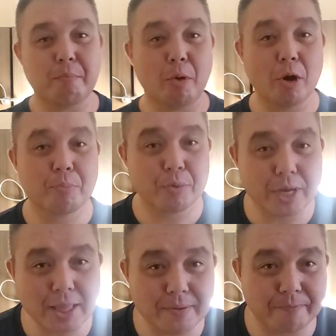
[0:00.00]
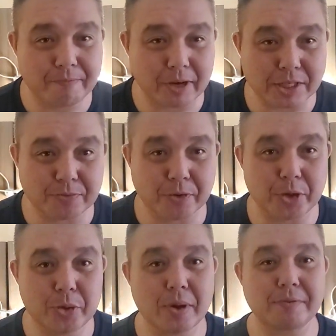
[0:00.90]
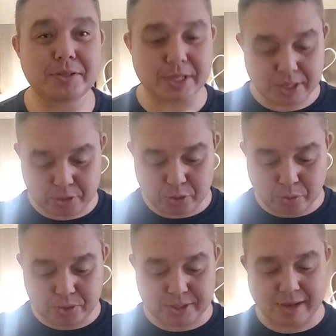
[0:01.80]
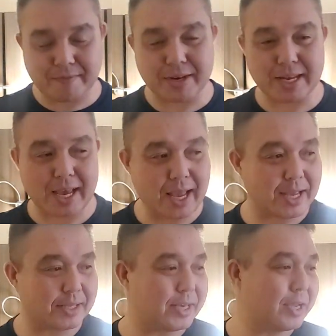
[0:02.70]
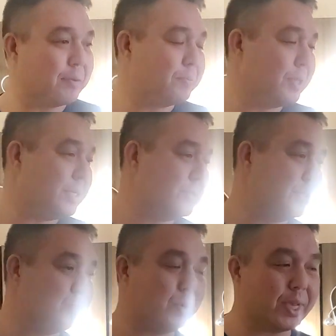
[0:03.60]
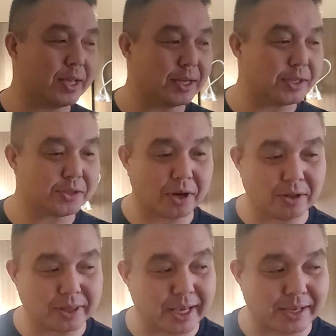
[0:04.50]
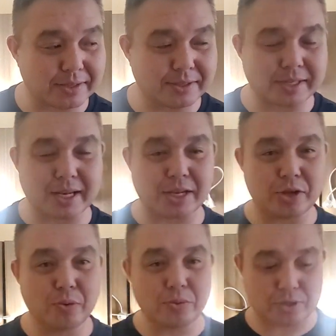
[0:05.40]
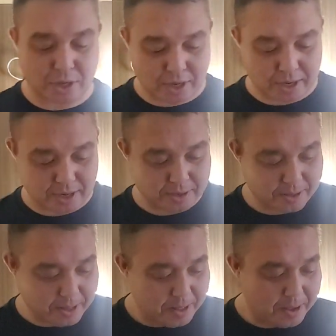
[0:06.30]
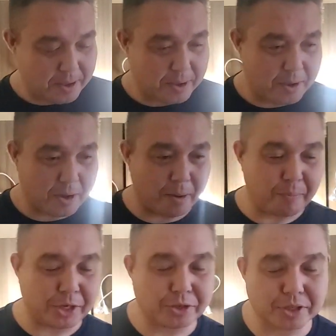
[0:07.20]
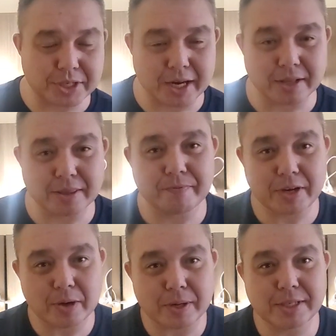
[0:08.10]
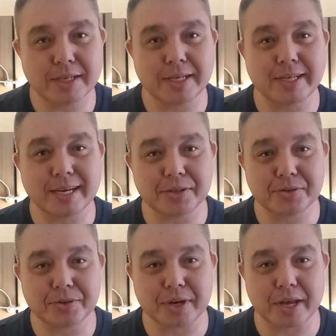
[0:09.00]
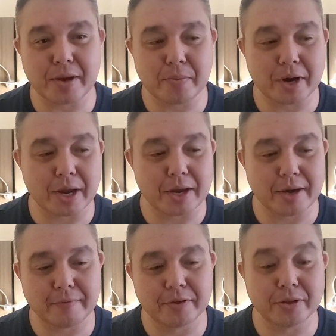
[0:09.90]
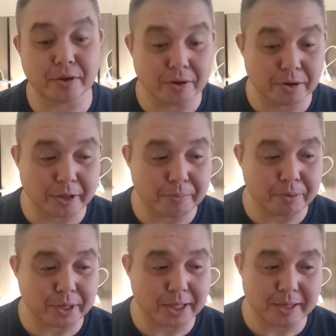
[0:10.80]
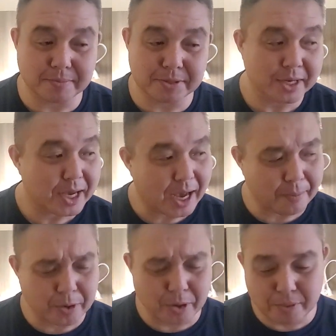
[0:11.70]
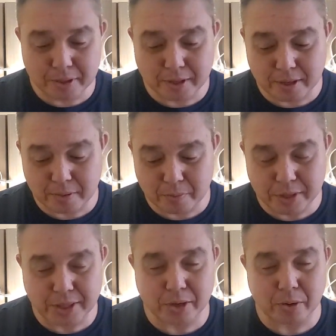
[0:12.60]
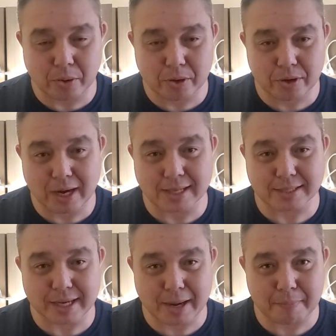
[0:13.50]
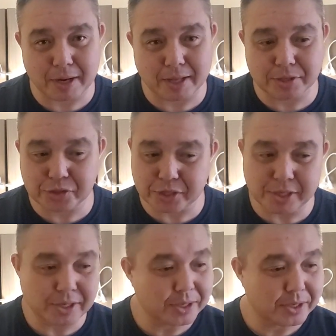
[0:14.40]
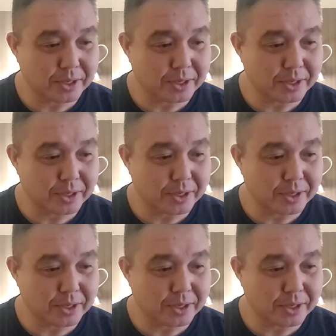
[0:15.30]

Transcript: more prelim fights for UFC 278 taking place this weekend in Salt Lake City, Utah. Uh, be sure to check out the video I did yesterday where I covered the early prelims. I'm going with the order on Tapology.